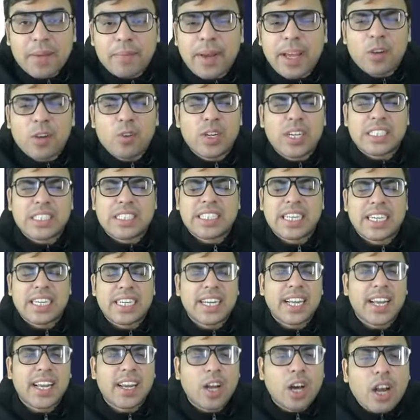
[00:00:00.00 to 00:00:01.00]
balloon
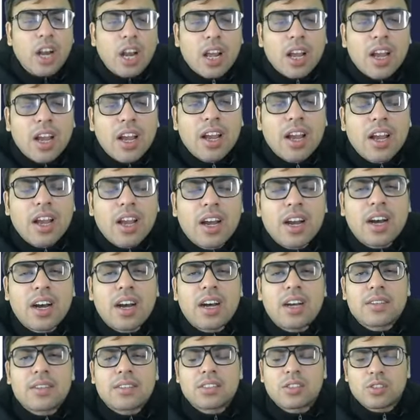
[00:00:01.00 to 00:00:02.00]
etc. and all.
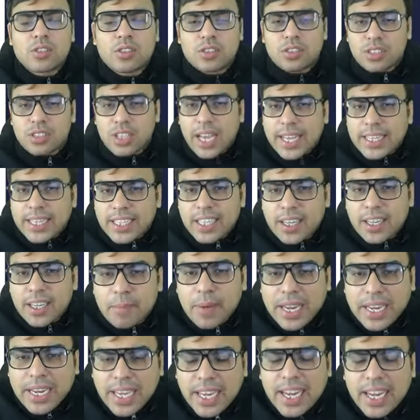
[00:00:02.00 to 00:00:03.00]
So the Anthony
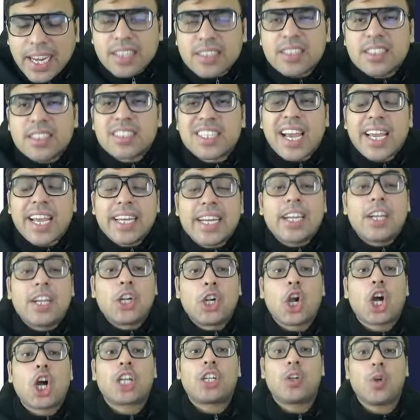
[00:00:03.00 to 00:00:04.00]
Blinken has decided
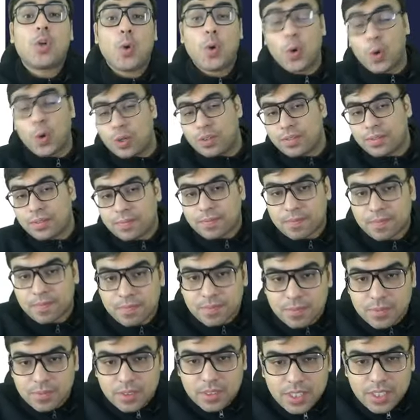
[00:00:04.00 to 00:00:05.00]
not to go.
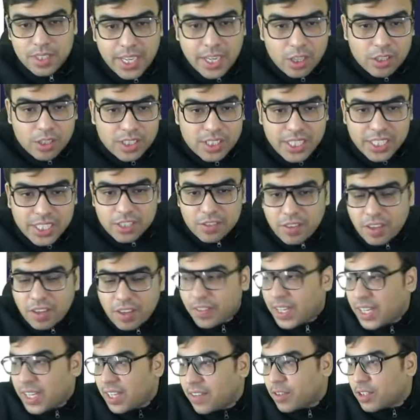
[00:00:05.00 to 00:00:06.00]
Okay, on 6
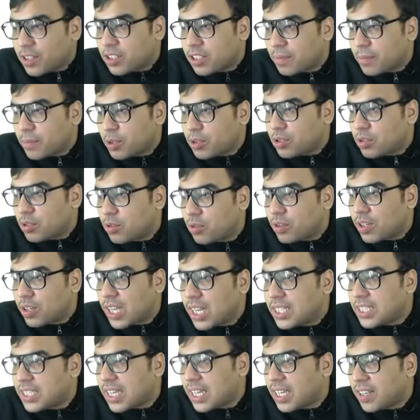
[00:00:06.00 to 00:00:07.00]
February he was supposed to go.
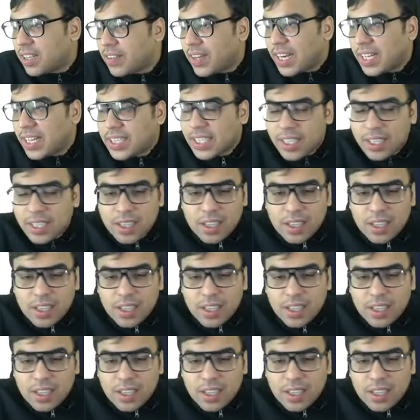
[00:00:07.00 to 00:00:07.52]
Kal jaane wale the.